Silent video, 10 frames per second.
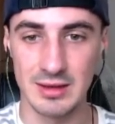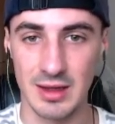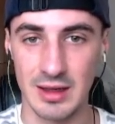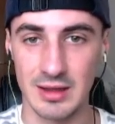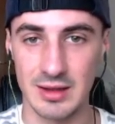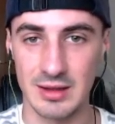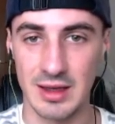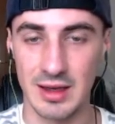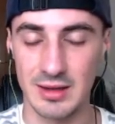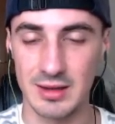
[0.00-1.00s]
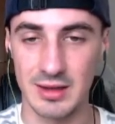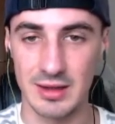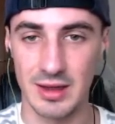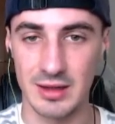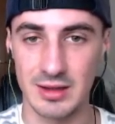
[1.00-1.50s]
Like, yeah,
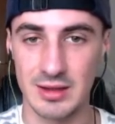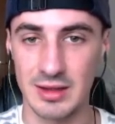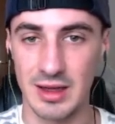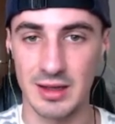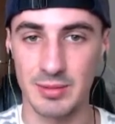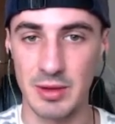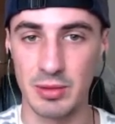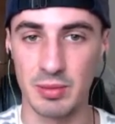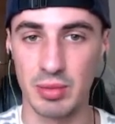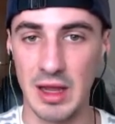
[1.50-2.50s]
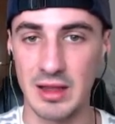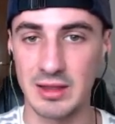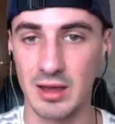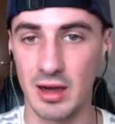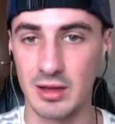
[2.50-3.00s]
people play these
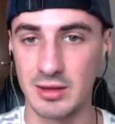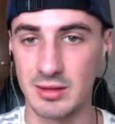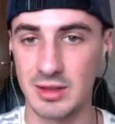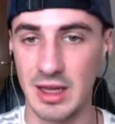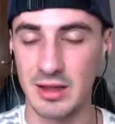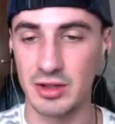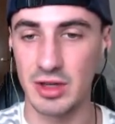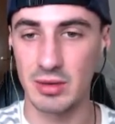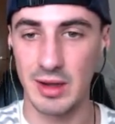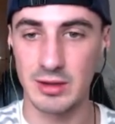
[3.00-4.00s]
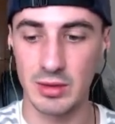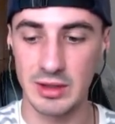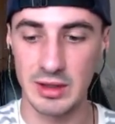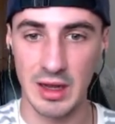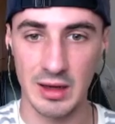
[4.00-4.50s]
cards and say this shit way too
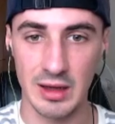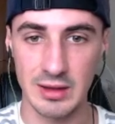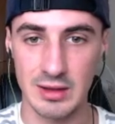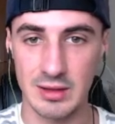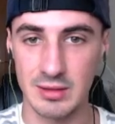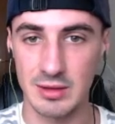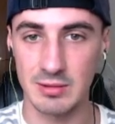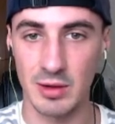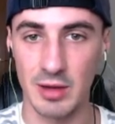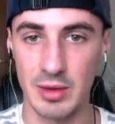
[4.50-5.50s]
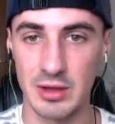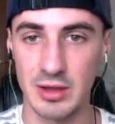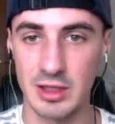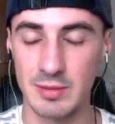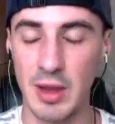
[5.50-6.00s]
easily nowadays, is my
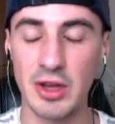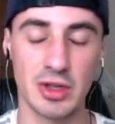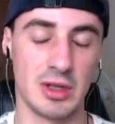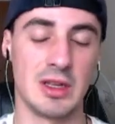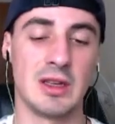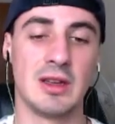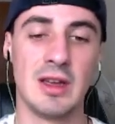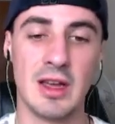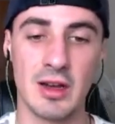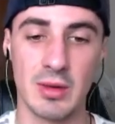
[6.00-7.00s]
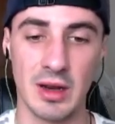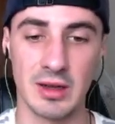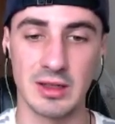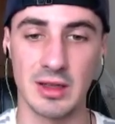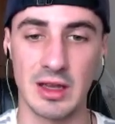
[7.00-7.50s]
opinion, especially when
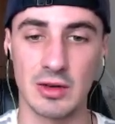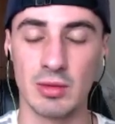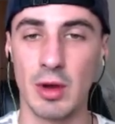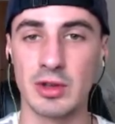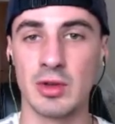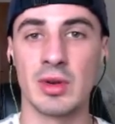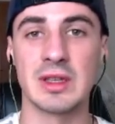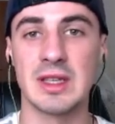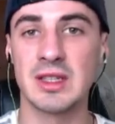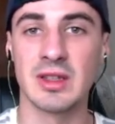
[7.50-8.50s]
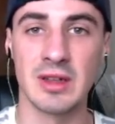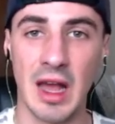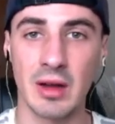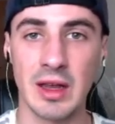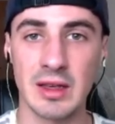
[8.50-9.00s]
it's like almost non-existent
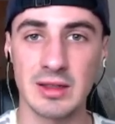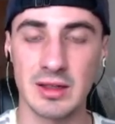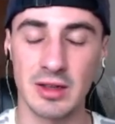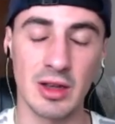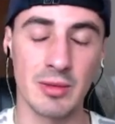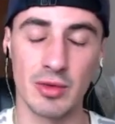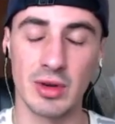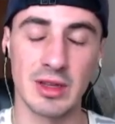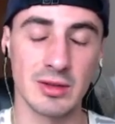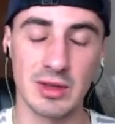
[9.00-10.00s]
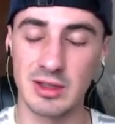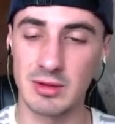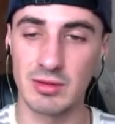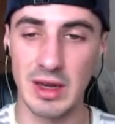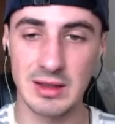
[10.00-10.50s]
nowadays. Don't get me wrong, there's always going
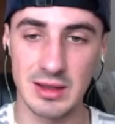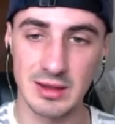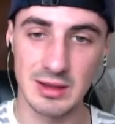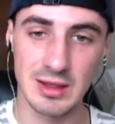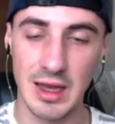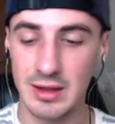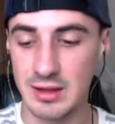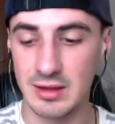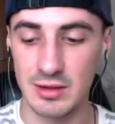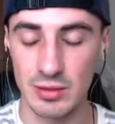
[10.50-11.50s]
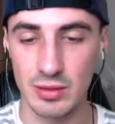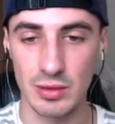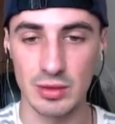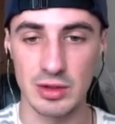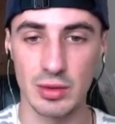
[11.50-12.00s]
to be racist and sexist and
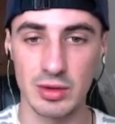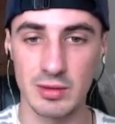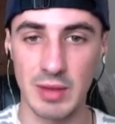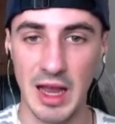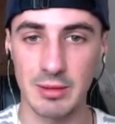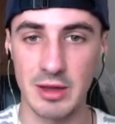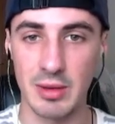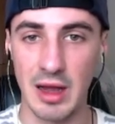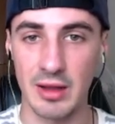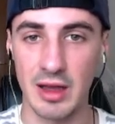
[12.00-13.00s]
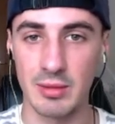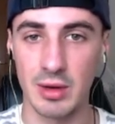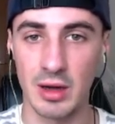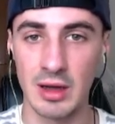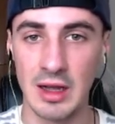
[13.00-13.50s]
all sorts of bad people out there,
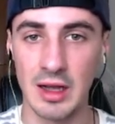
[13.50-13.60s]
but